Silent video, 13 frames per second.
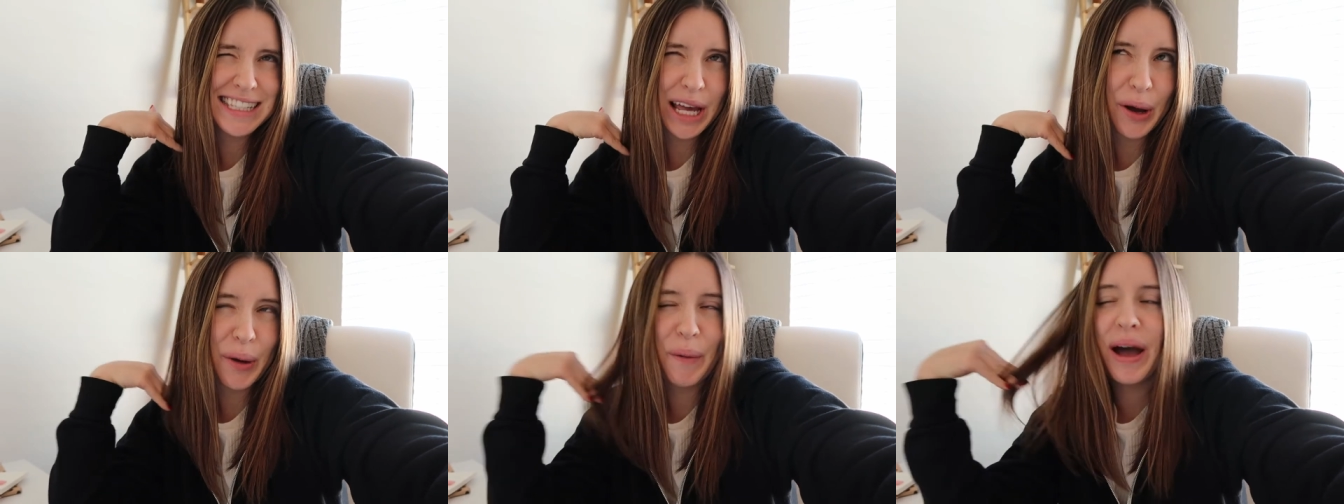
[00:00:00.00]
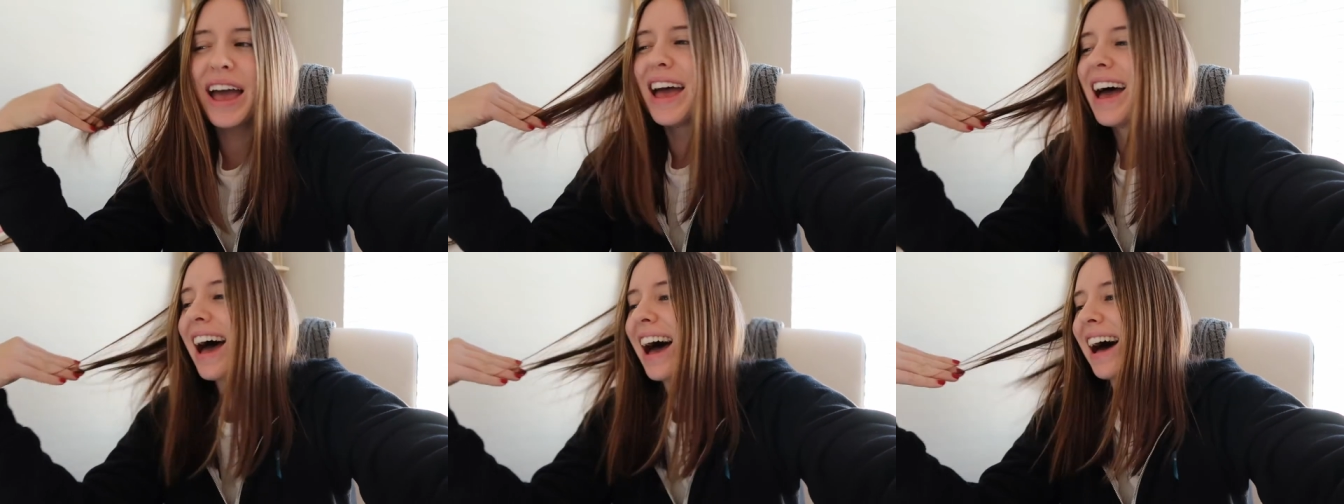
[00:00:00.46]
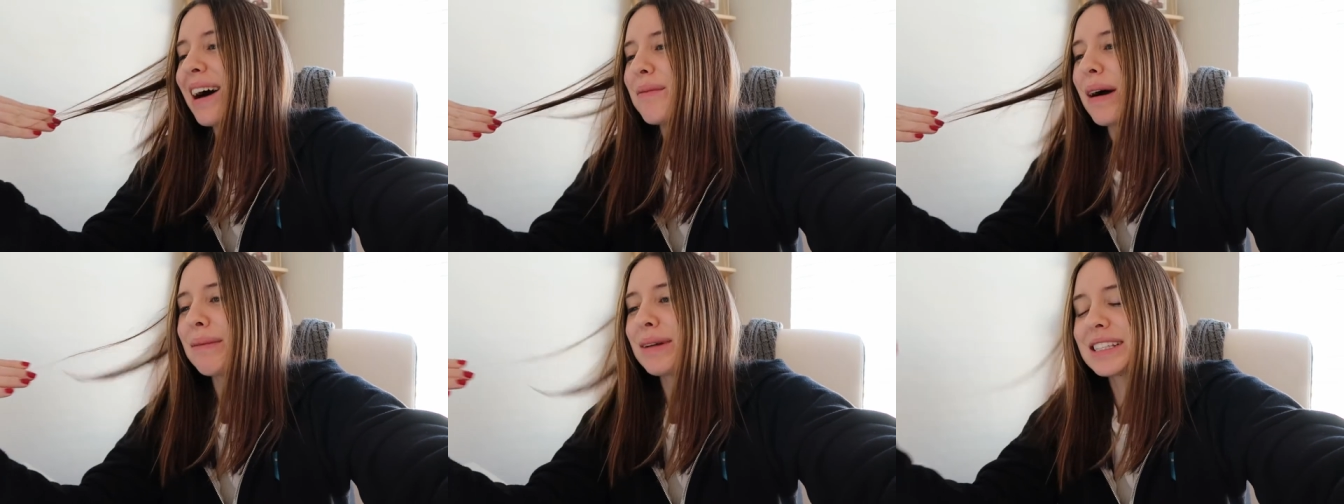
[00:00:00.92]
so
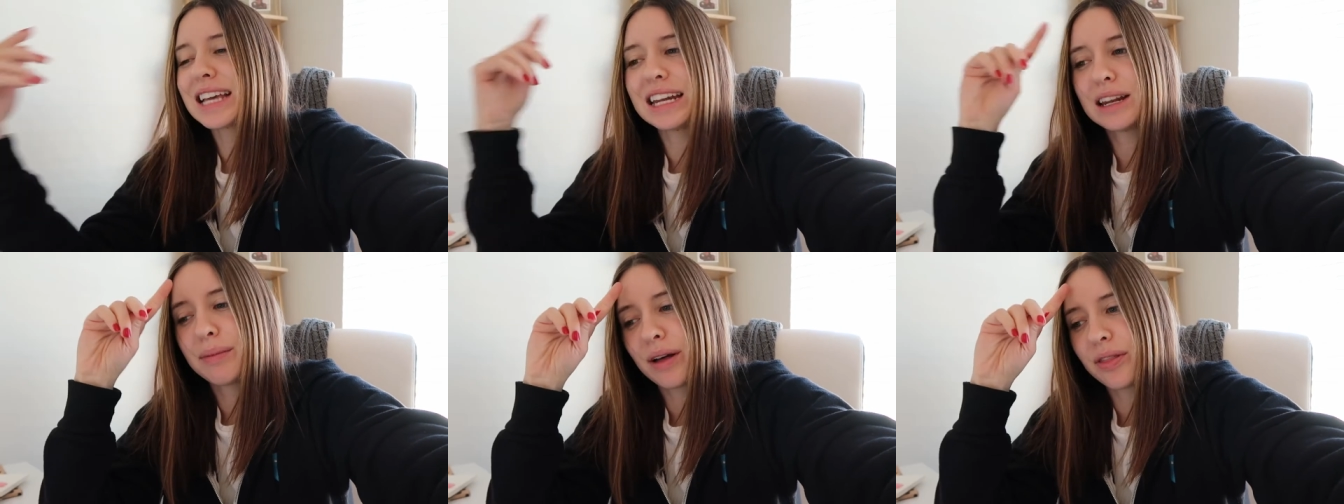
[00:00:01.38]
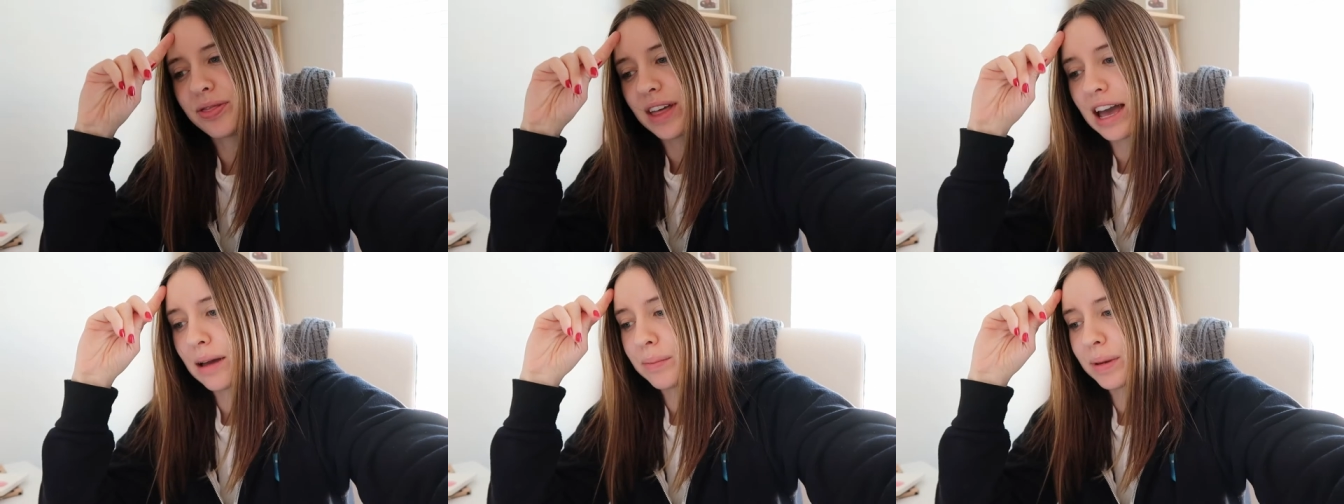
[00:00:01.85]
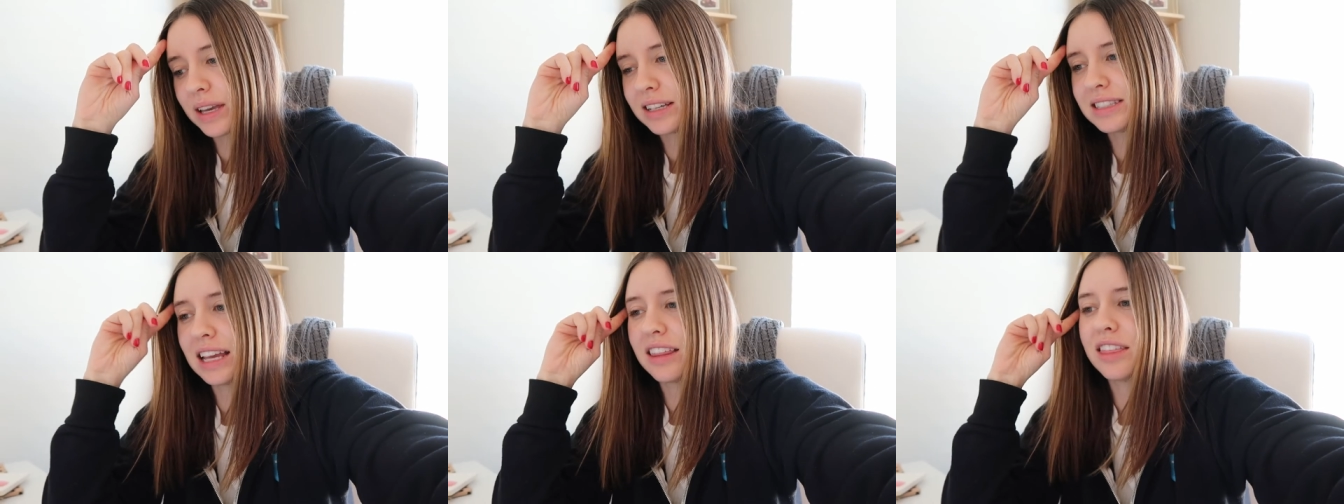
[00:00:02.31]
I'm excited about that
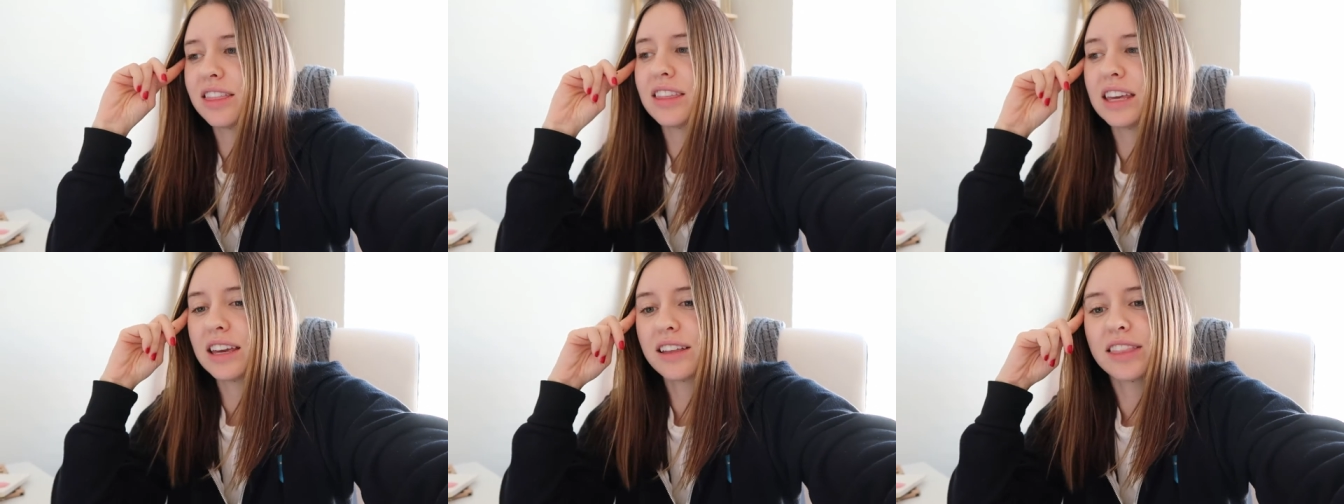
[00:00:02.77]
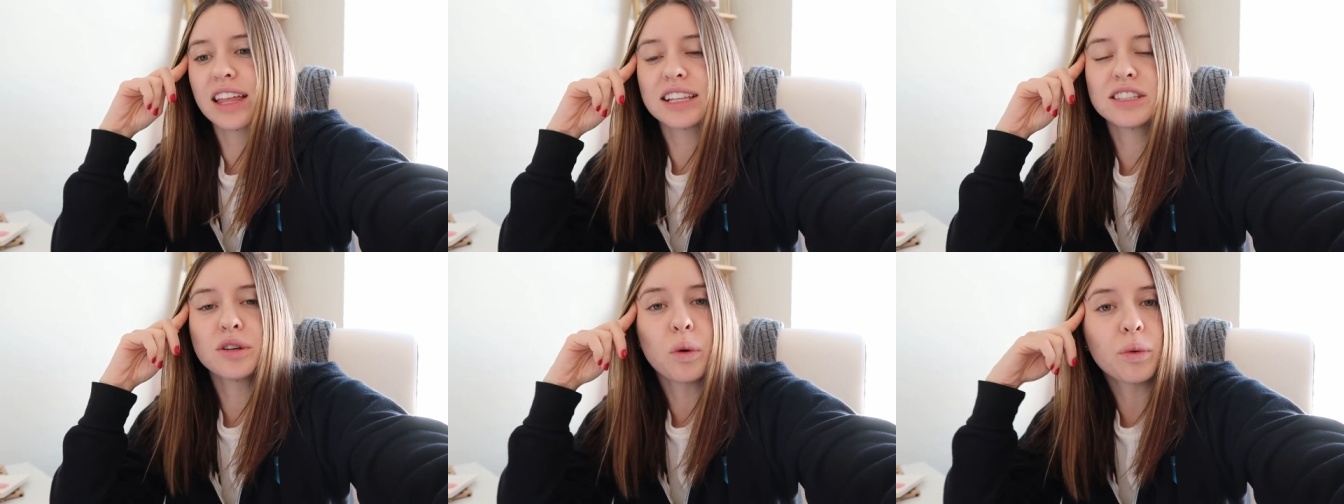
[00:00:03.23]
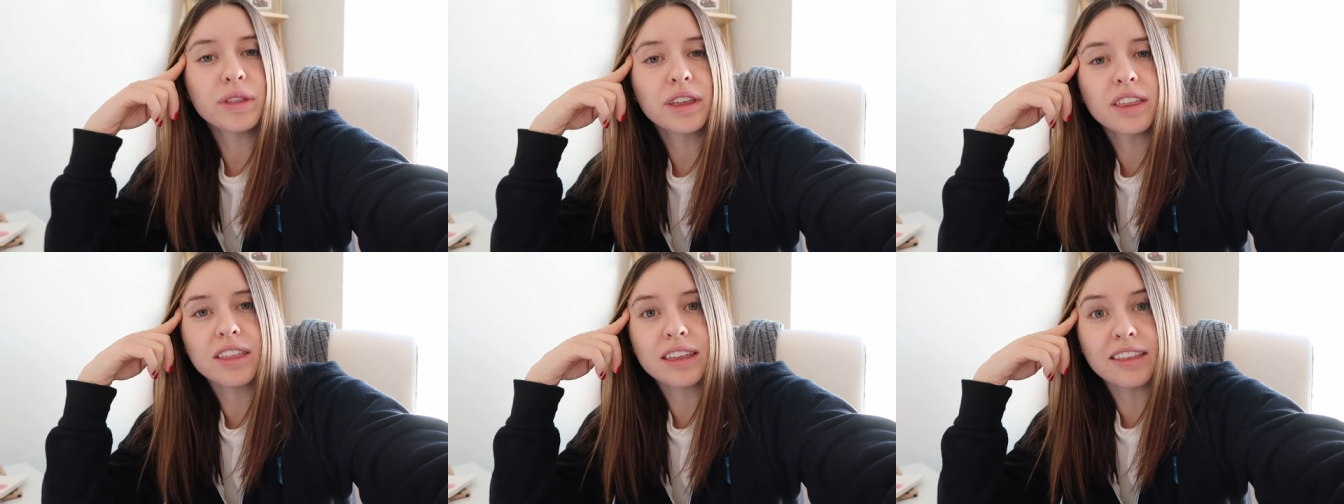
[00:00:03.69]
because I think that's the
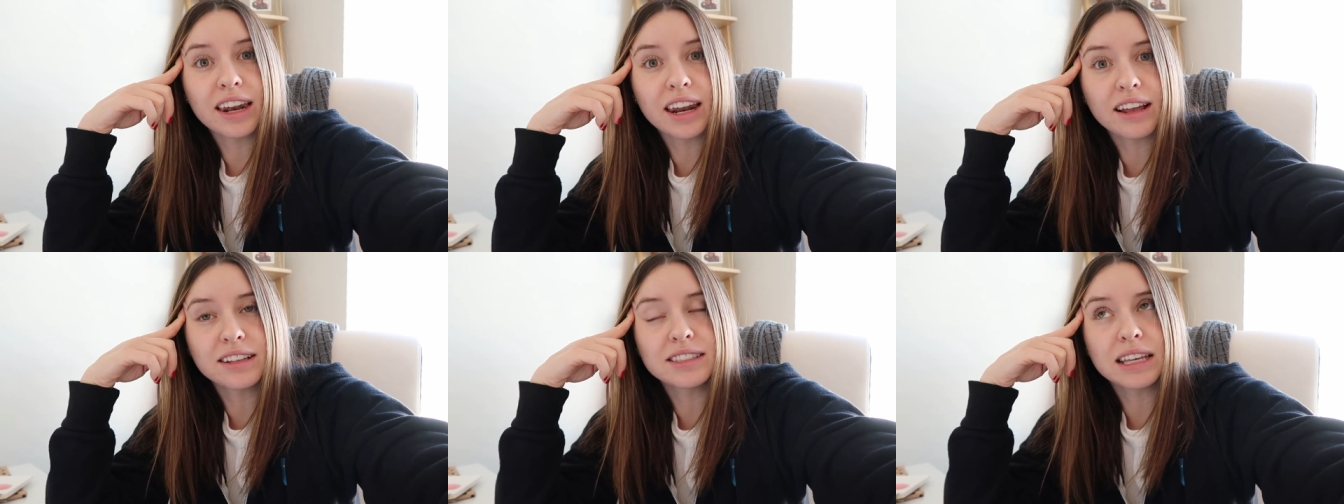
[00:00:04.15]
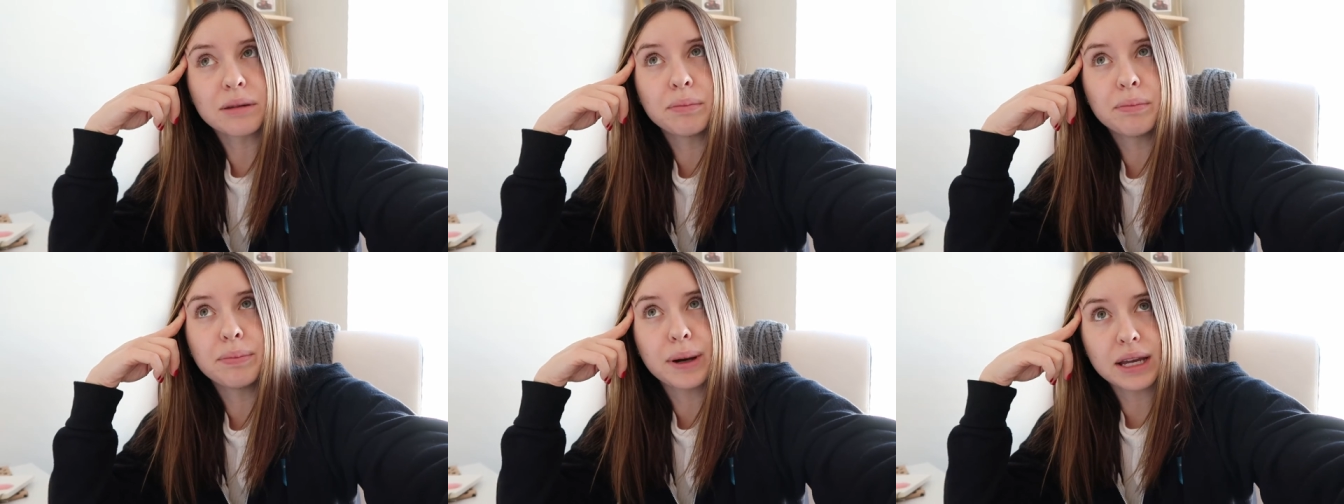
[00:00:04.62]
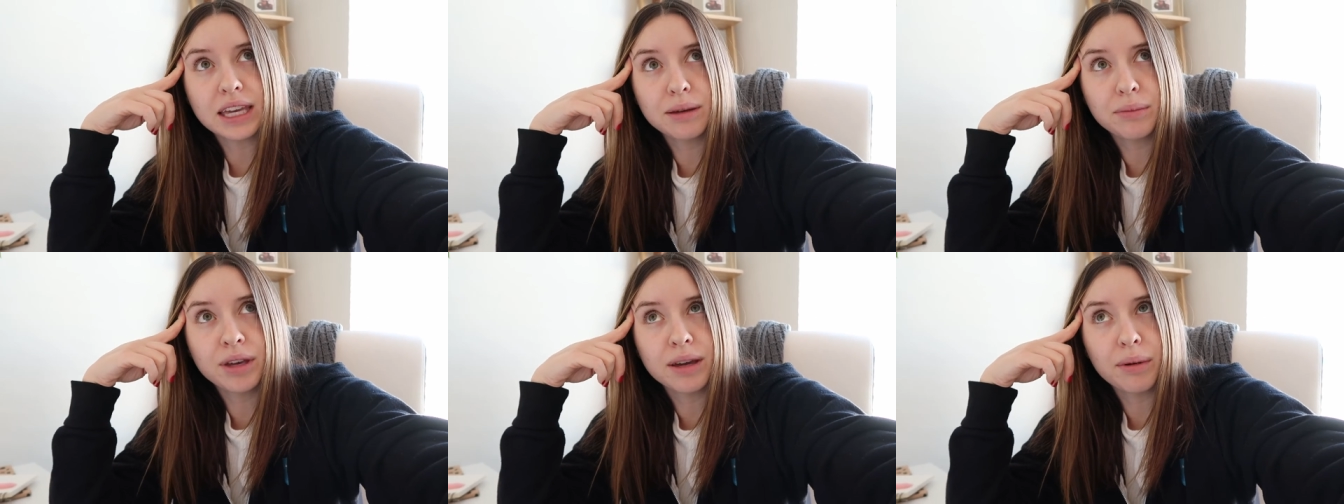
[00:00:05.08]
only thing that is like bugging
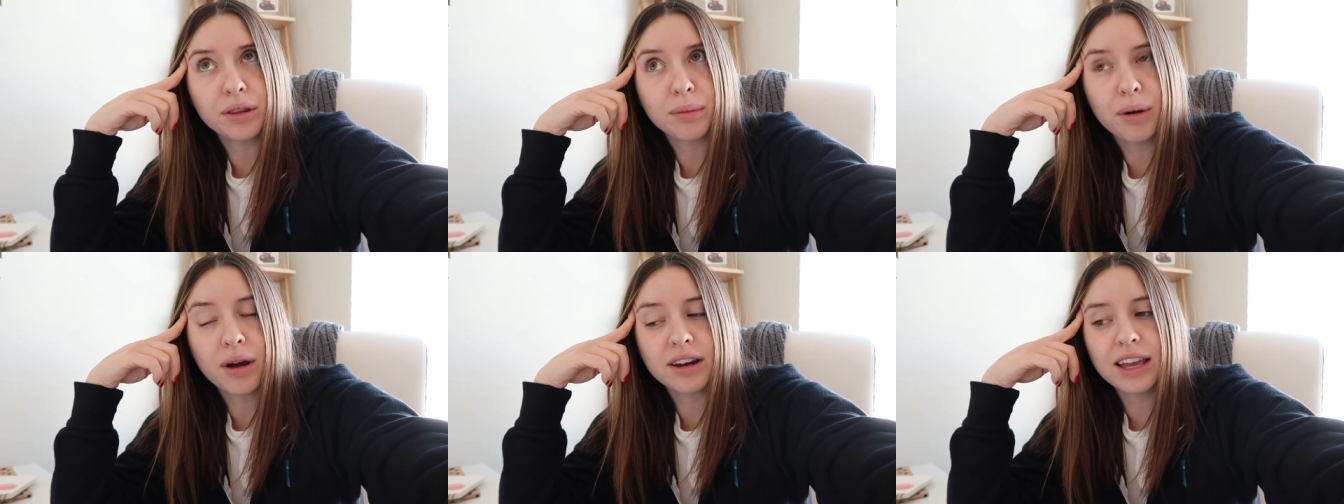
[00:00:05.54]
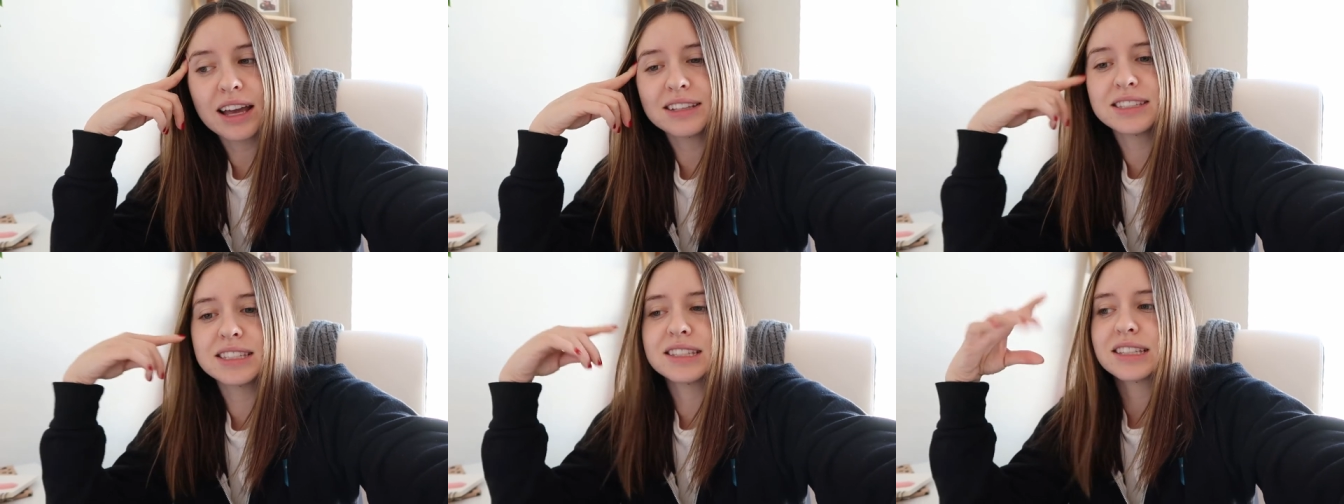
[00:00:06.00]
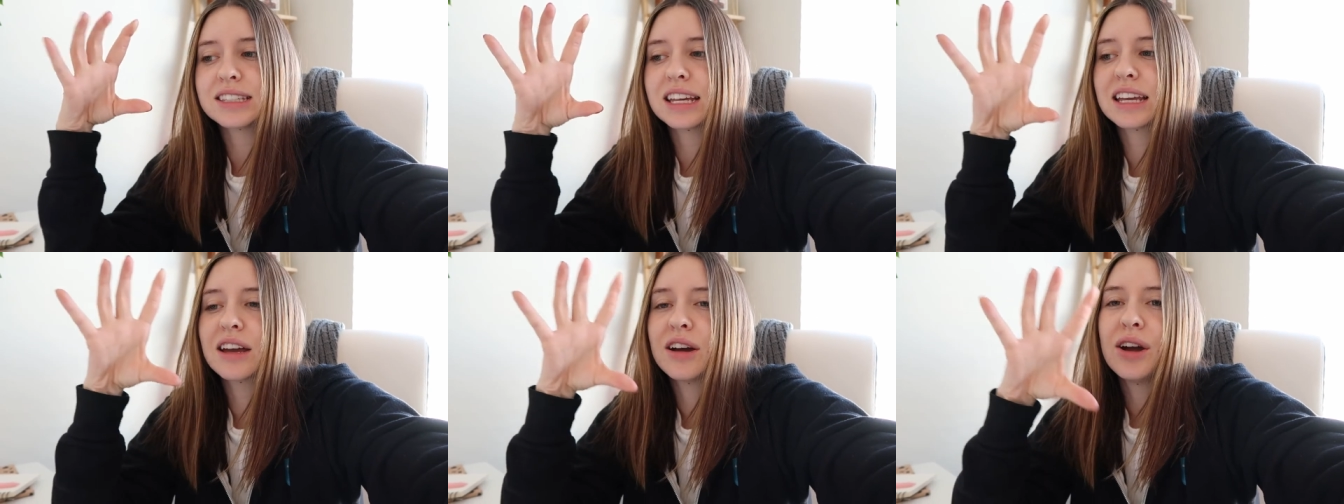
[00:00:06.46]
me about the podcast is it's
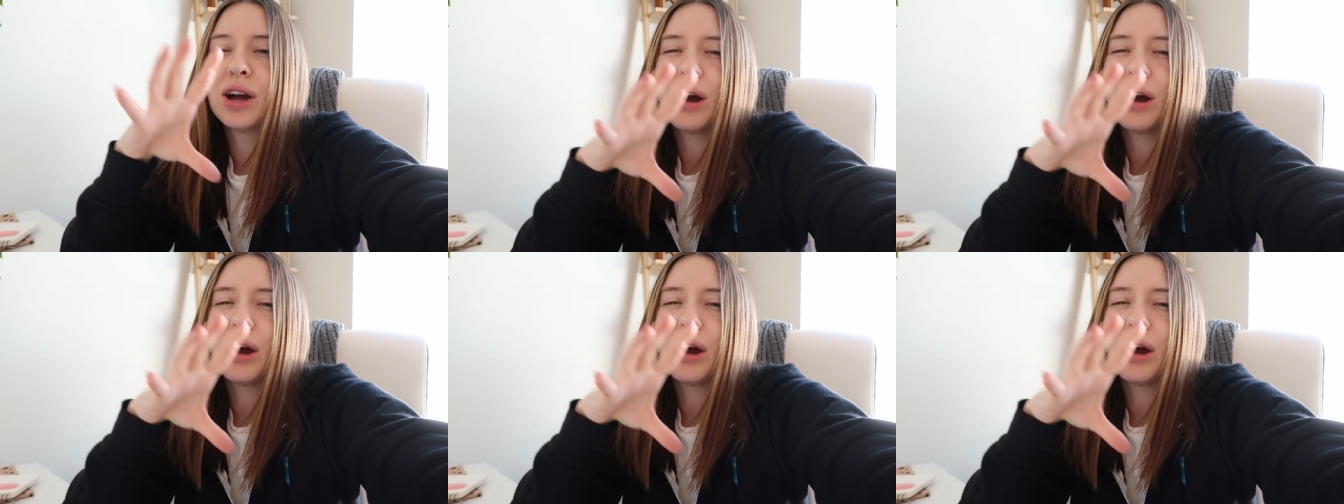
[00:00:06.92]
like,